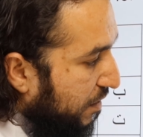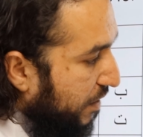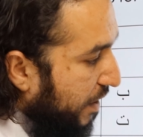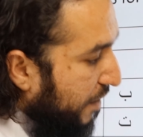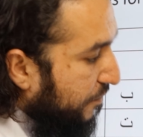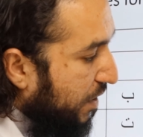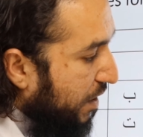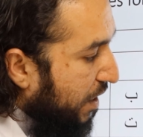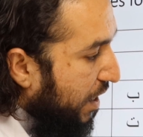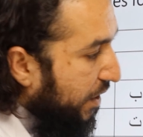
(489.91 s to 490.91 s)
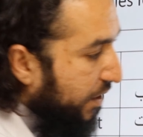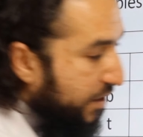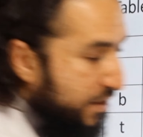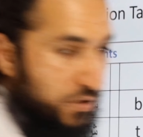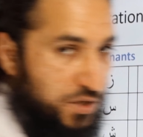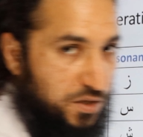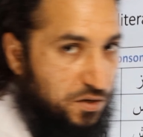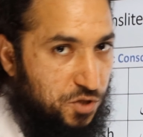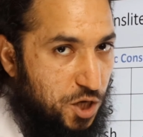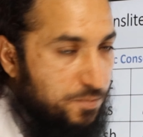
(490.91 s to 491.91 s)
Okay, and it is written
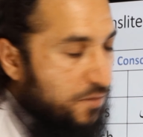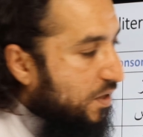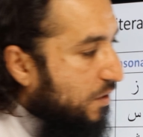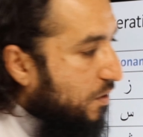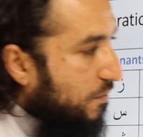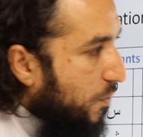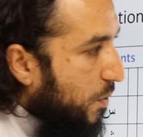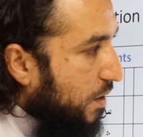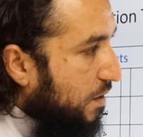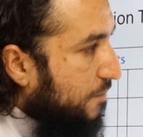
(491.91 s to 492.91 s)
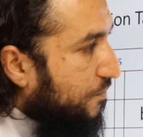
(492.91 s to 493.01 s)
on top of a word,